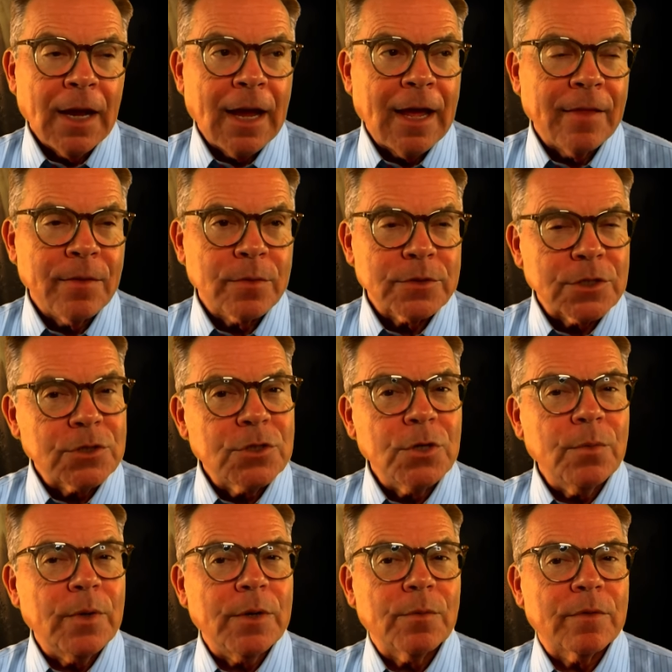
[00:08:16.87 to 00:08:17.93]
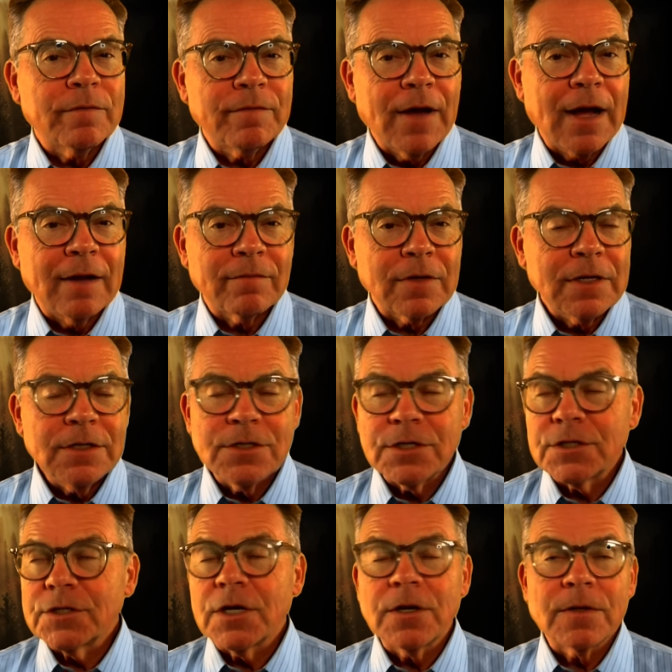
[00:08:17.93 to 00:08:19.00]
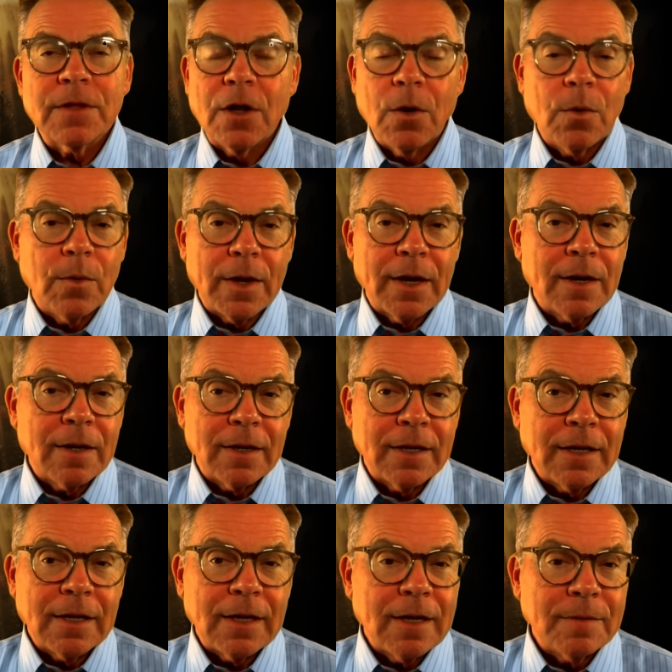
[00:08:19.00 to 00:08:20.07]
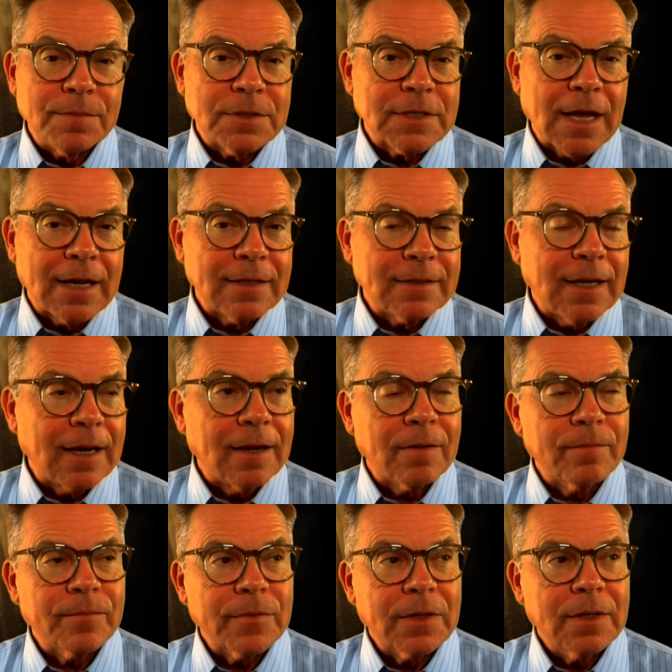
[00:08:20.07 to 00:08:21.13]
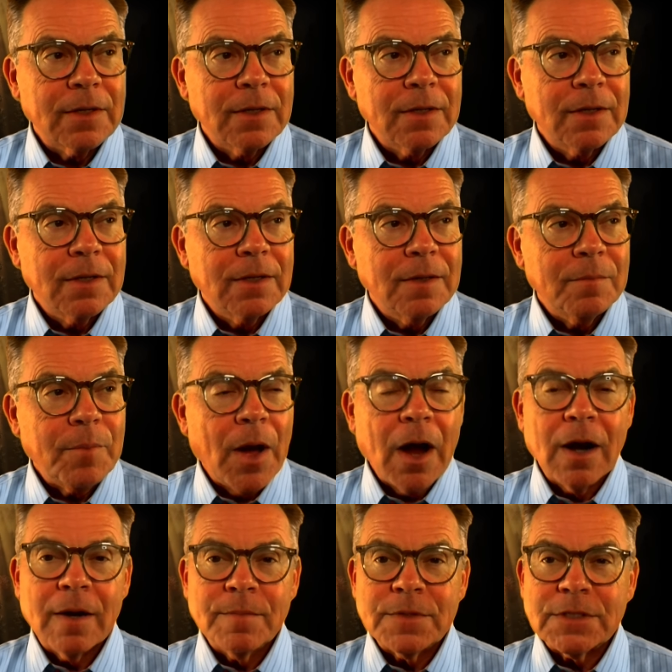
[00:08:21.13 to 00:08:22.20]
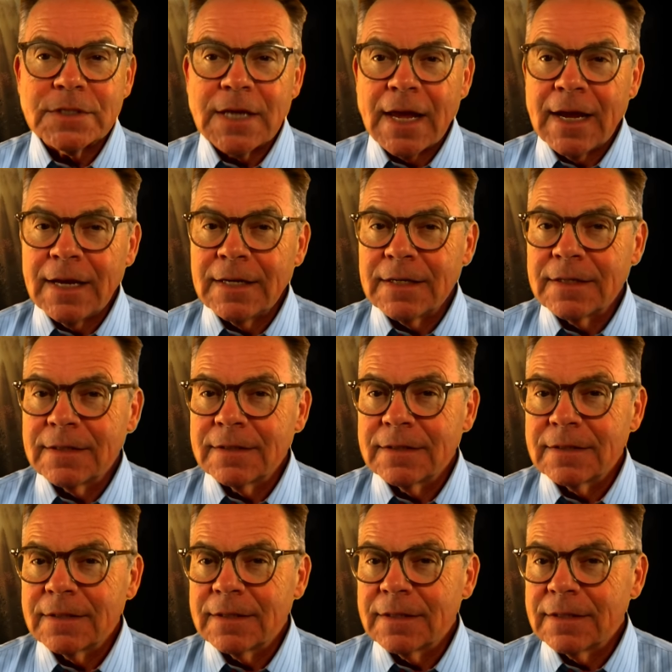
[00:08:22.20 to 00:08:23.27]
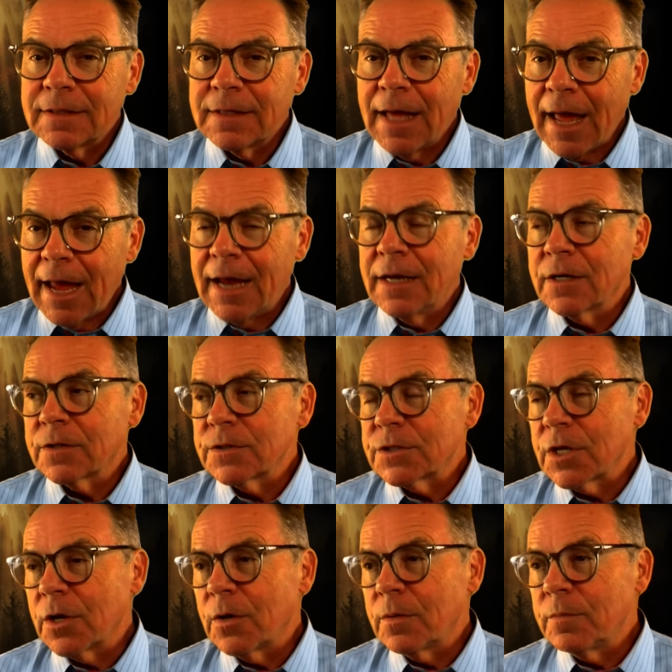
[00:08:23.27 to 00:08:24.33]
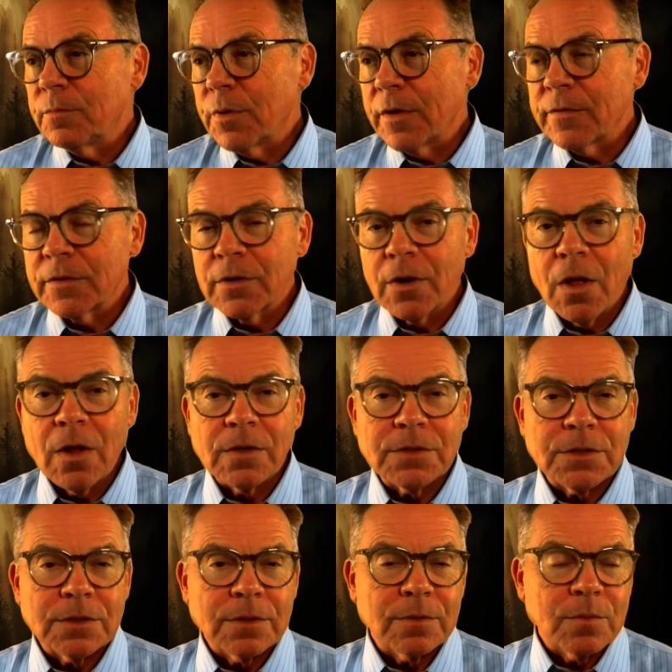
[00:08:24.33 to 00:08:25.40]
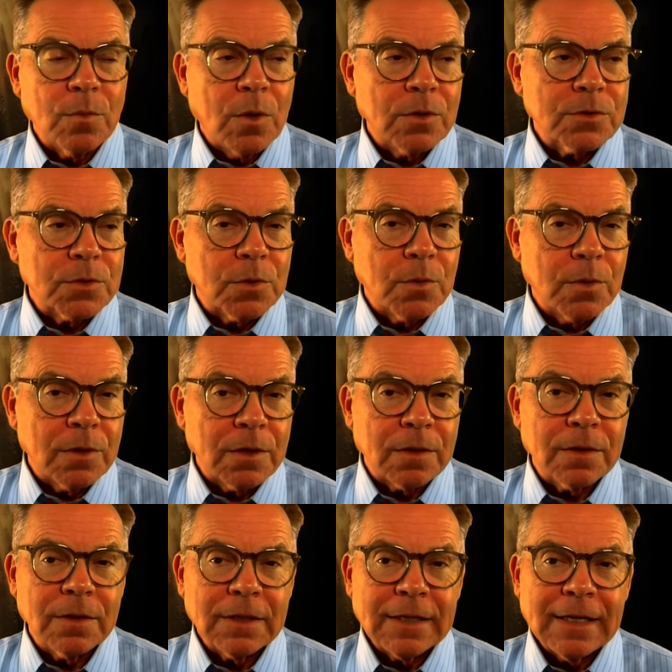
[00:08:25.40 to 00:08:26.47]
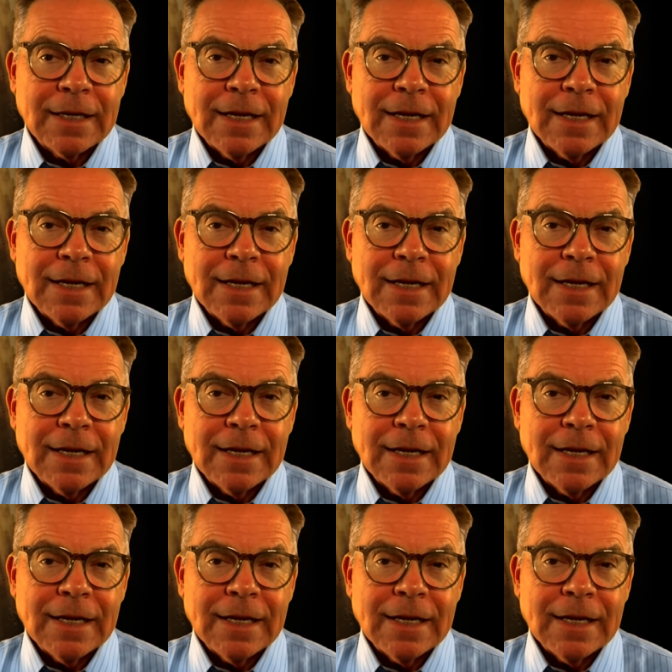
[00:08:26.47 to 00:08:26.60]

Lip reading: And there was a two-week revival. It just turned the whole area upside down. Parham stayed in the Ayler's home, brother-in-law to Walter Euler.